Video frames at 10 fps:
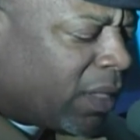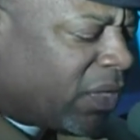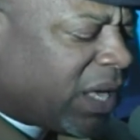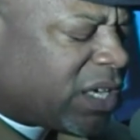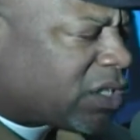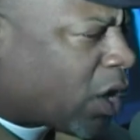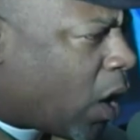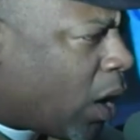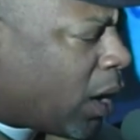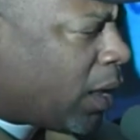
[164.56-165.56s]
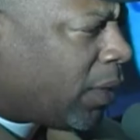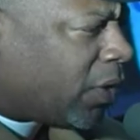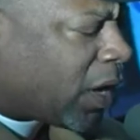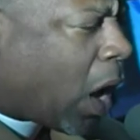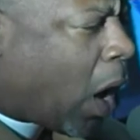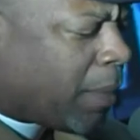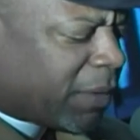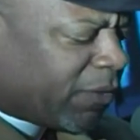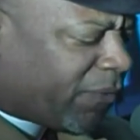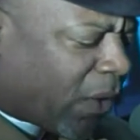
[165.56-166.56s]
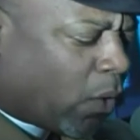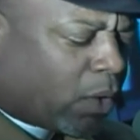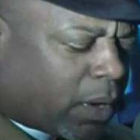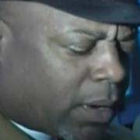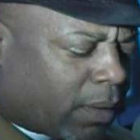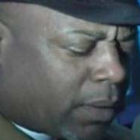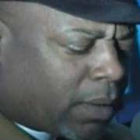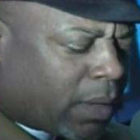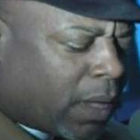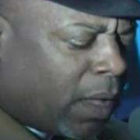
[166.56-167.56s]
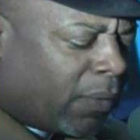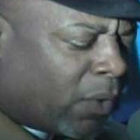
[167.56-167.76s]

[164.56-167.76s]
These are the common folk,